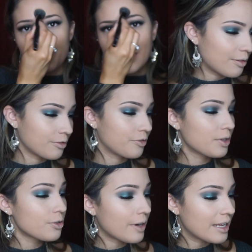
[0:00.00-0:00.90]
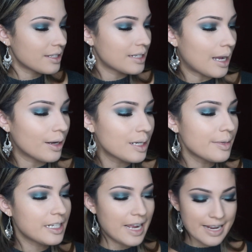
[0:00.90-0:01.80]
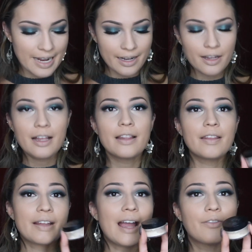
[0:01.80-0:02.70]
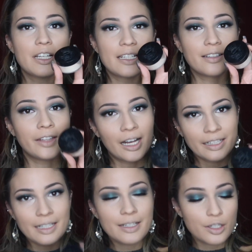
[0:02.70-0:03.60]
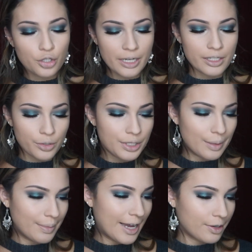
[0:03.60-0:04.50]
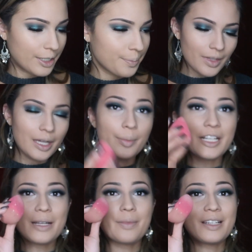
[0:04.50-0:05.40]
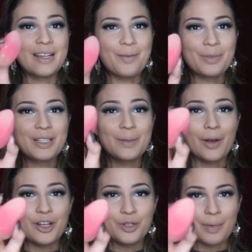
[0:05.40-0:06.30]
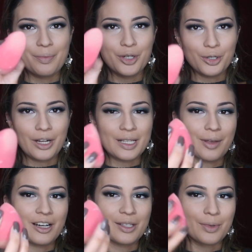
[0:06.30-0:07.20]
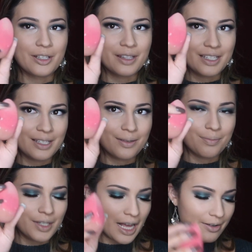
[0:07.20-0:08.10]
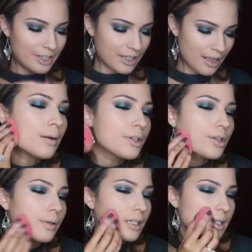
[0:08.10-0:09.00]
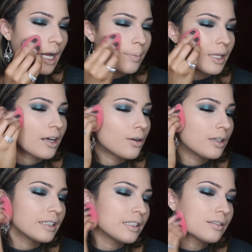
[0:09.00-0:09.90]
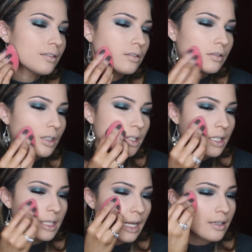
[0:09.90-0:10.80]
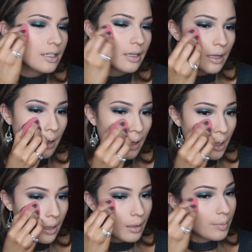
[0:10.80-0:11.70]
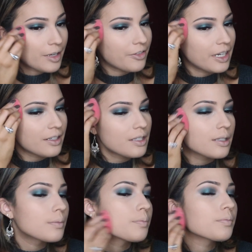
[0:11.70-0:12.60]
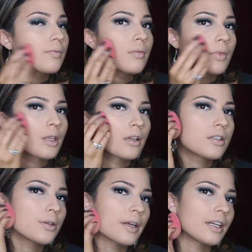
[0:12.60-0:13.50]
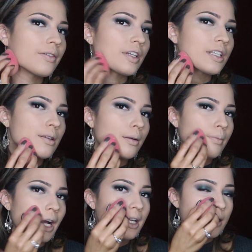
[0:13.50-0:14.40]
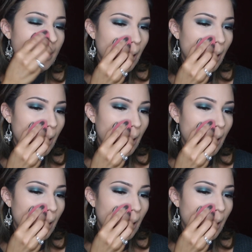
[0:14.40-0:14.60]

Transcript: Now, for the rest, I'm going to be taking the Kat Von D Lock It Translucent Powder. I'm going to be taking my dampened sponge, my Pure Cosmetics one, this side of it. I'm just going to tap that all in and set my face so I can have a nice kind of matte.